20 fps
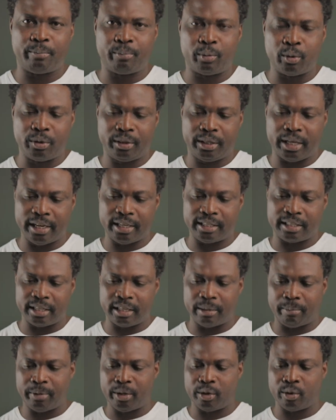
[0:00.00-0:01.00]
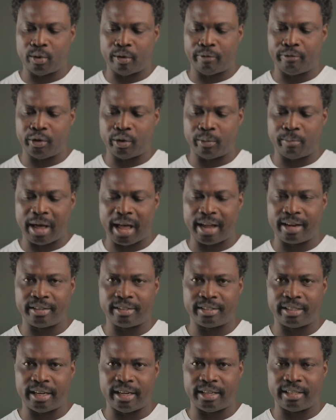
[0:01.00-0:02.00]
put this in the middle of your
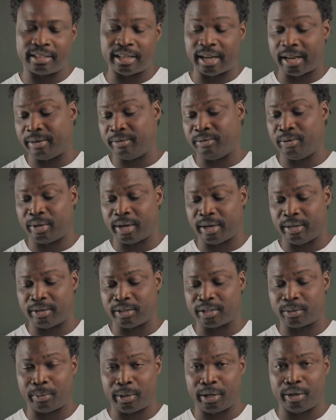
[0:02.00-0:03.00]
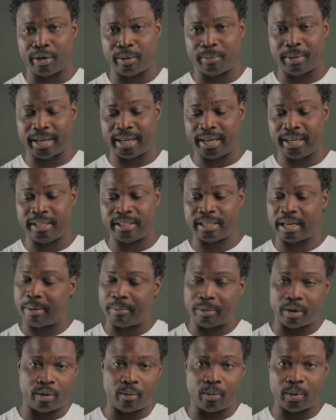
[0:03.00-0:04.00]
magazines and you can just pick it up at any
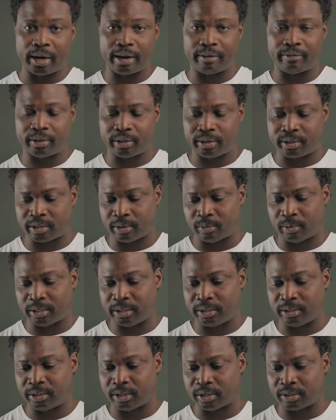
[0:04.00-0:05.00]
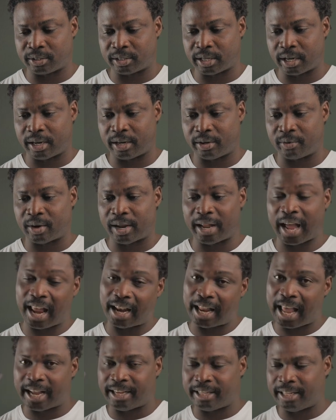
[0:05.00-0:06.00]
time or whatever someone just write. I
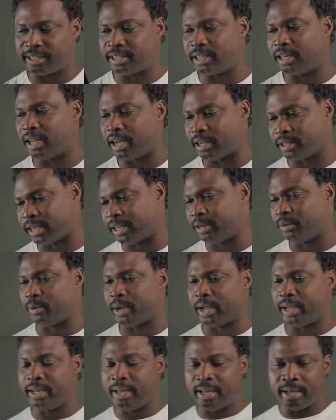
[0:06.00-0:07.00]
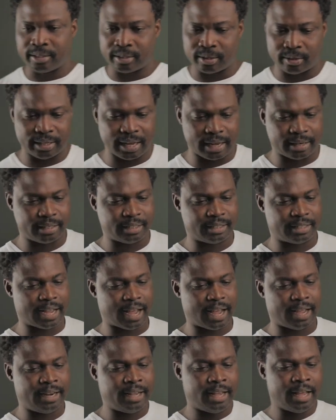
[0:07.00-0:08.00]
like this a lot anyway. So that is
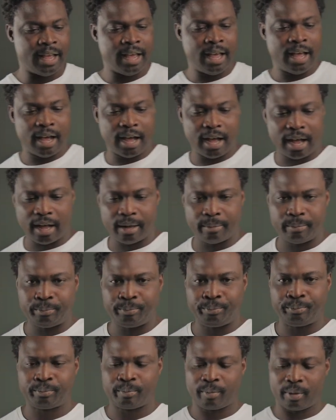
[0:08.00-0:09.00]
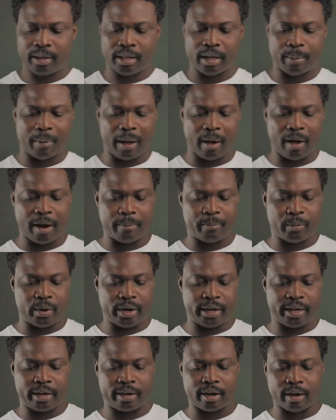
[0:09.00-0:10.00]
that. The power
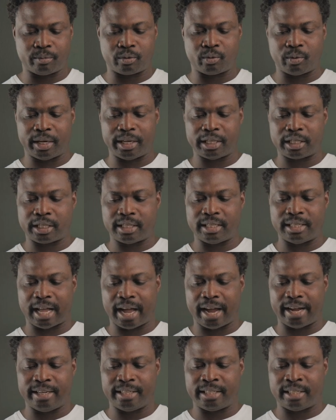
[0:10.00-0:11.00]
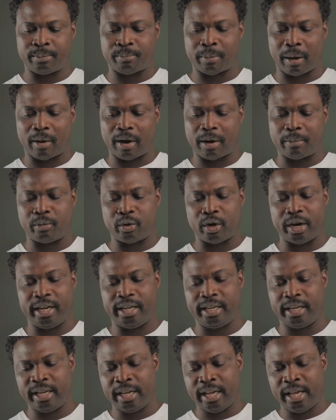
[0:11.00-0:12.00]
brick, it comes with this nice power
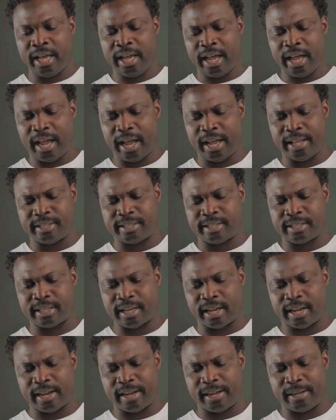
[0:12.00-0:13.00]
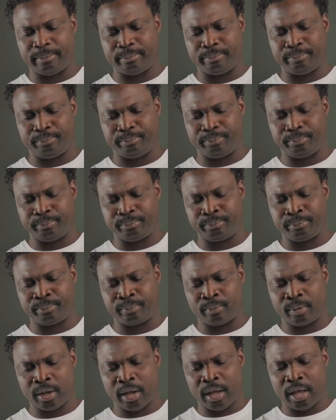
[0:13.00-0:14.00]
brick. It's
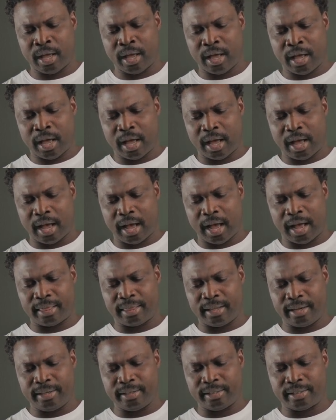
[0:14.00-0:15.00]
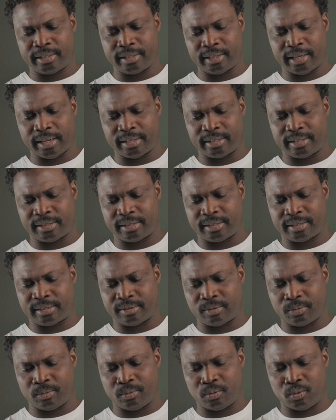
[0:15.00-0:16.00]
I think
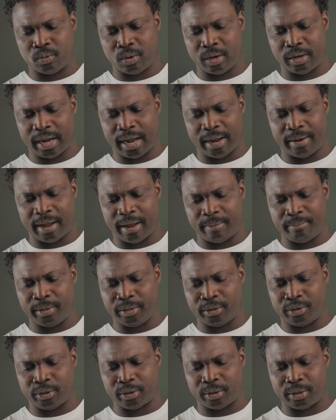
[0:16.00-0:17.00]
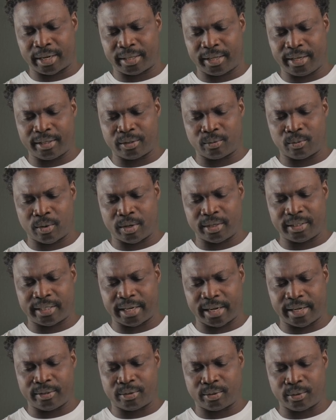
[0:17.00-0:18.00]
it's one, I'm not sure. I think it's
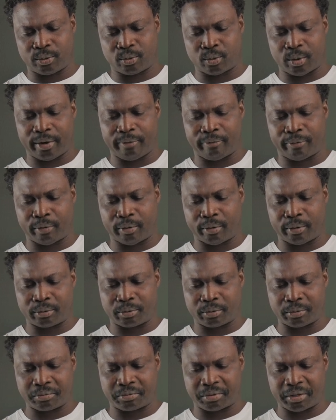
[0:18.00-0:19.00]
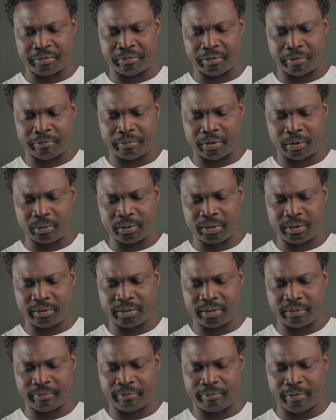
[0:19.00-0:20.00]
110 to 24
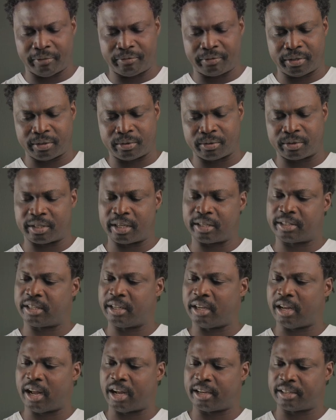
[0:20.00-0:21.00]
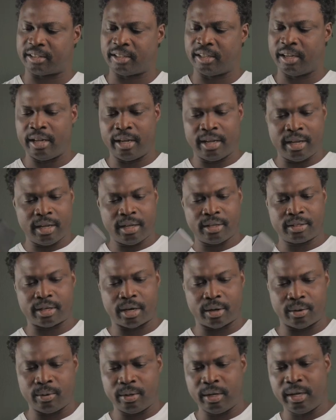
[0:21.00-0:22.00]
volts, 50 to 60 hertz.
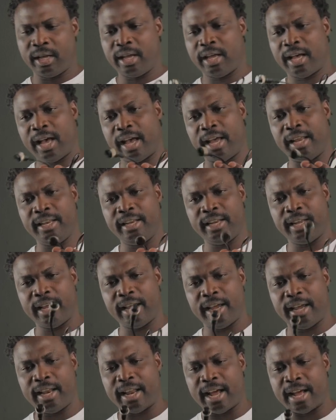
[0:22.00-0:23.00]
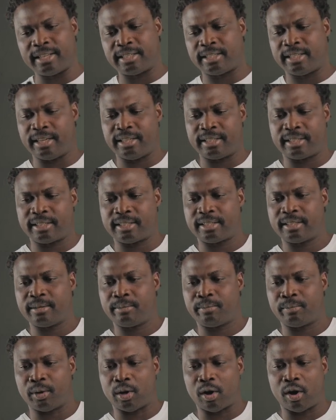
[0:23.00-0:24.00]
So, and it has this
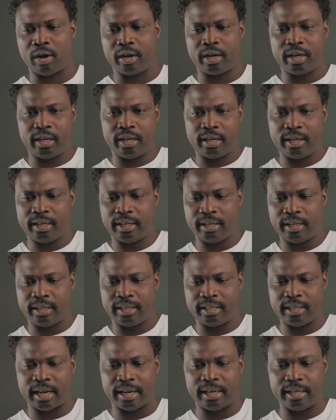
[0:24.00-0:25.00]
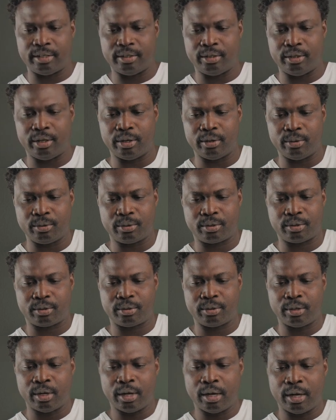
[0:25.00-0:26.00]
plug that is
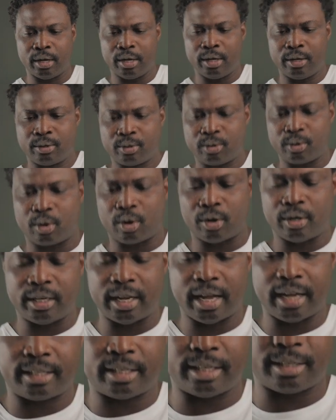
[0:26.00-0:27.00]
used to connect